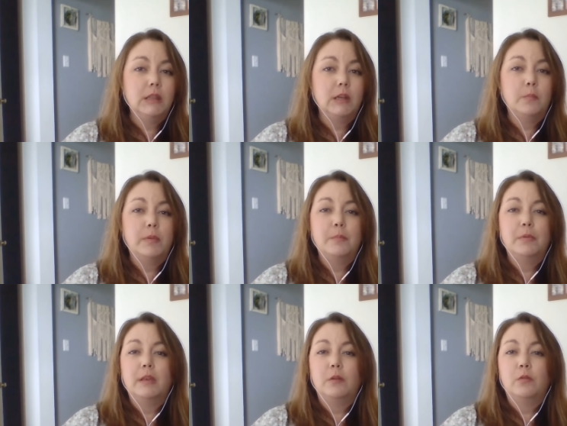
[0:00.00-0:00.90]
There are people
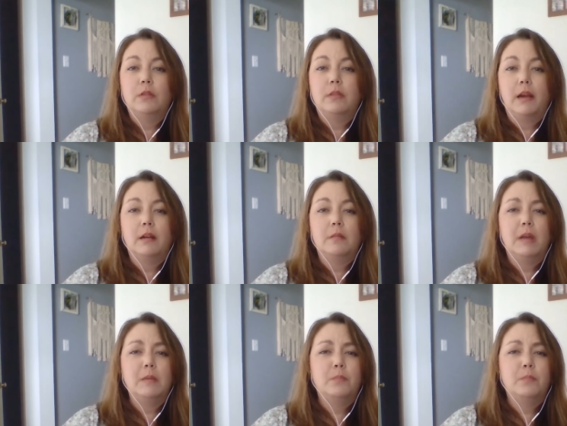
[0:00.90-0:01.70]
that were there at my